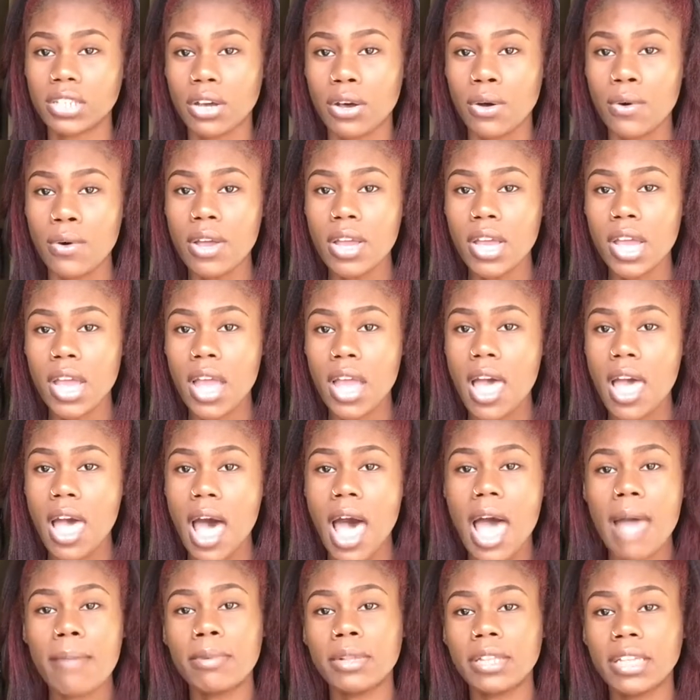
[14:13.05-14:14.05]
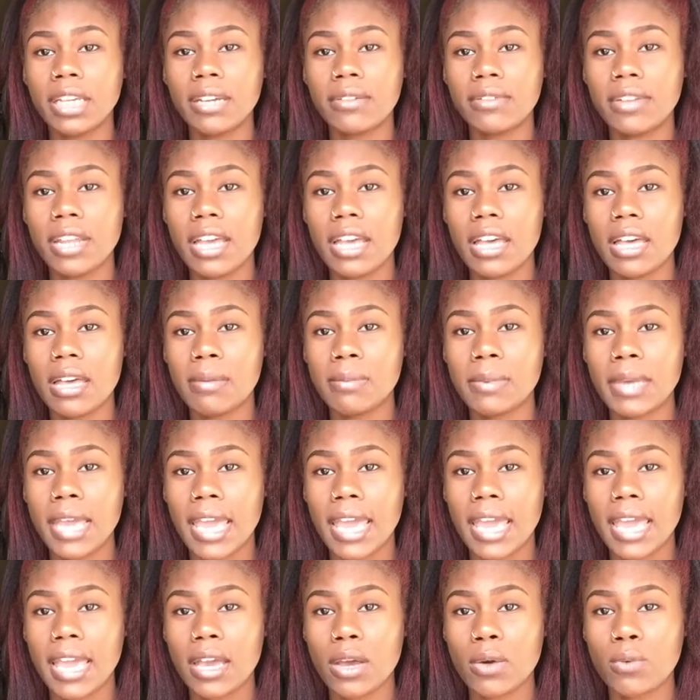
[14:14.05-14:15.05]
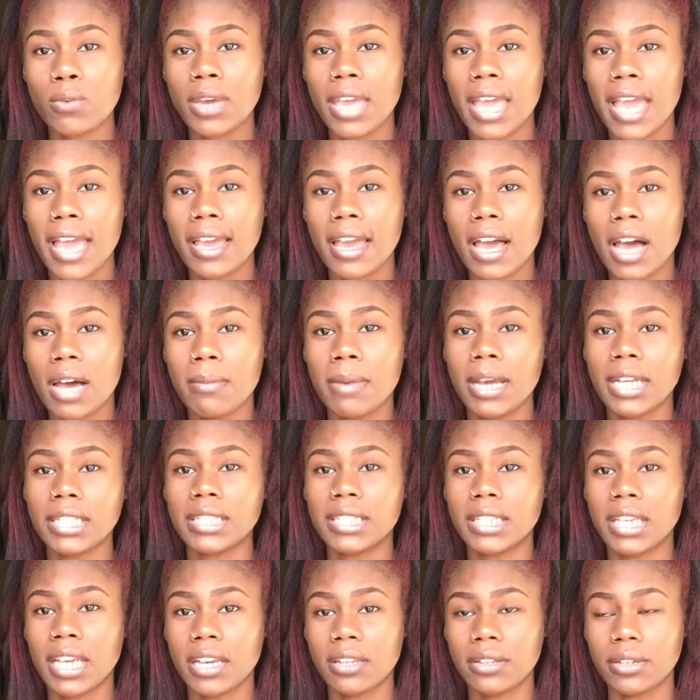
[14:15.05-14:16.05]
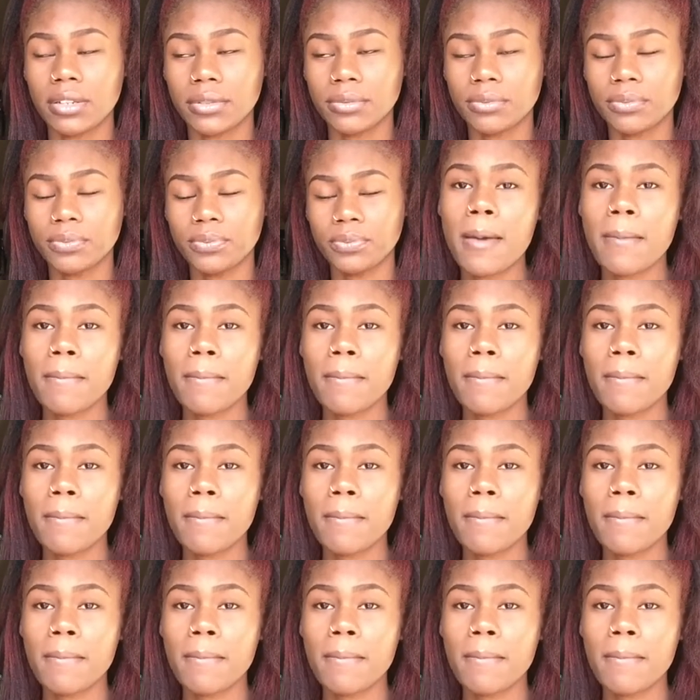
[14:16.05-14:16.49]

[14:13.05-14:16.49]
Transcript: So I believed him, and we had got back together.